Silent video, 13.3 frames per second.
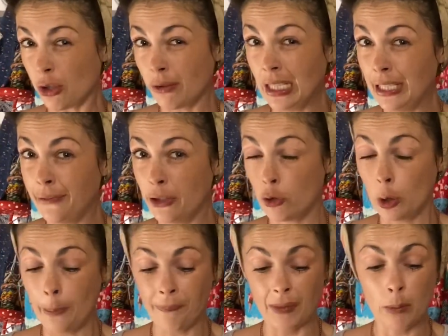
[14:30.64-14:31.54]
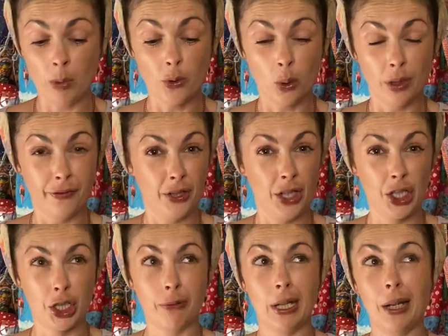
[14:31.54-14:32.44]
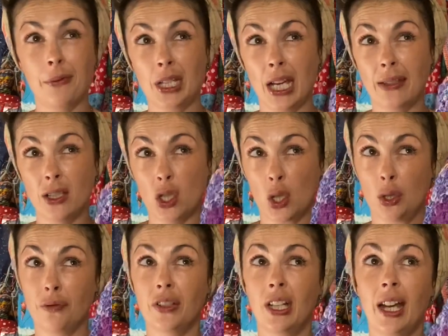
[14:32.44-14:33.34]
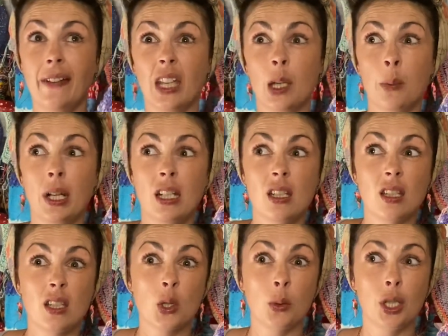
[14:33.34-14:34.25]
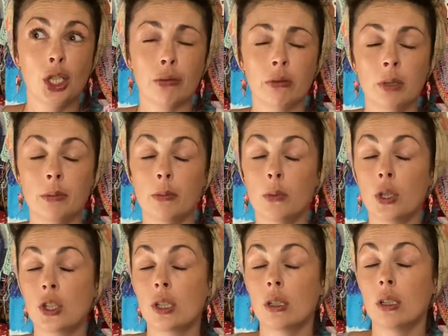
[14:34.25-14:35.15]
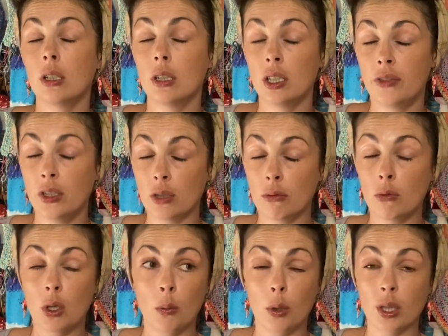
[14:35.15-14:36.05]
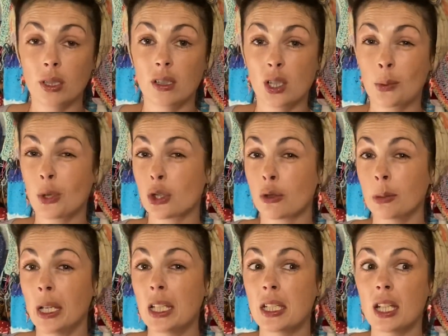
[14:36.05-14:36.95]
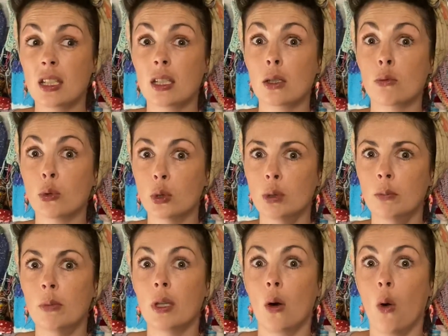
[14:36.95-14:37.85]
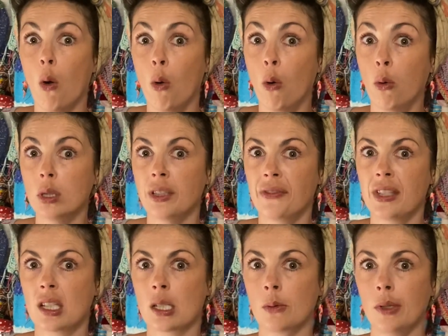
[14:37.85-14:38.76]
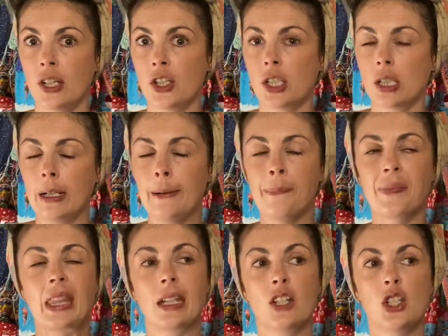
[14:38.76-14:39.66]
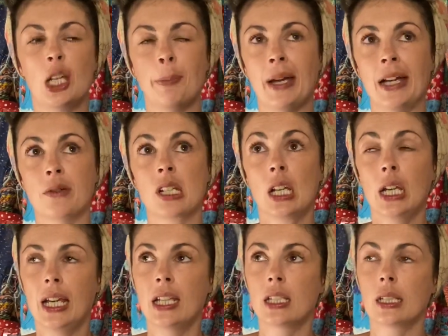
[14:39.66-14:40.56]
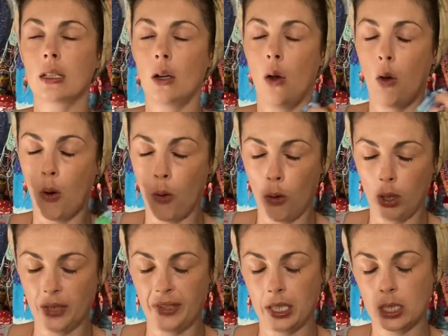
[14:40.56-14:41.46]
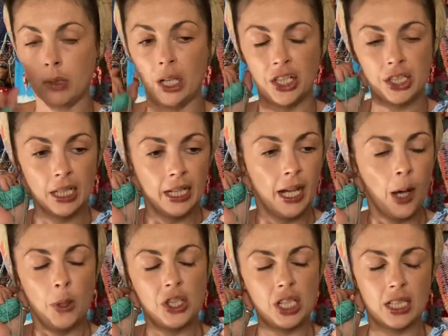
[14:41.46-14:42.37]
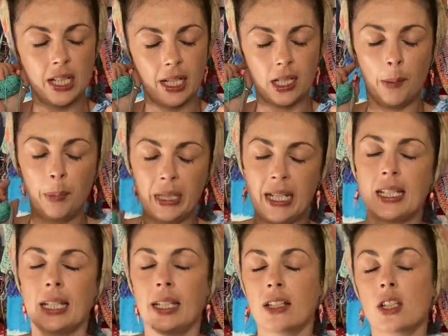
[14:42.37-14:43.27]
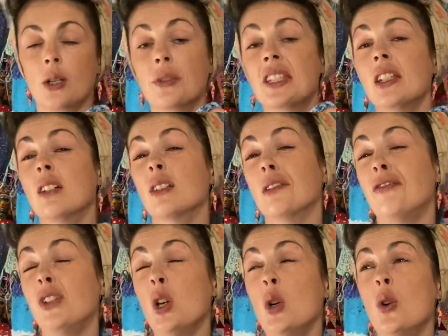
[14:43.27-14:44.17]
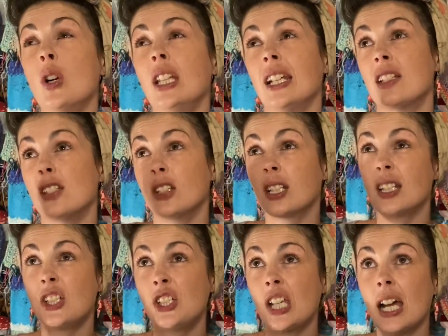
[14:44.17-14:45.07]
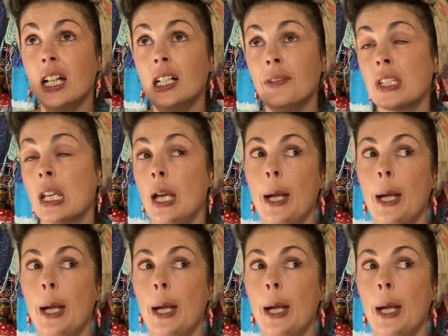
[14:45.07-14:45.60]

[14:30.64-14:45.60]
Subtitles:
around the living room, moved all the furniture around and the sofa, and then I went into the squish room, which, if you don't know what the squish room is, it's the room with all of the squish that I ship out. It's like all of the squish, which is like a place I like to go and sit on the floor, I like to look at the shelves,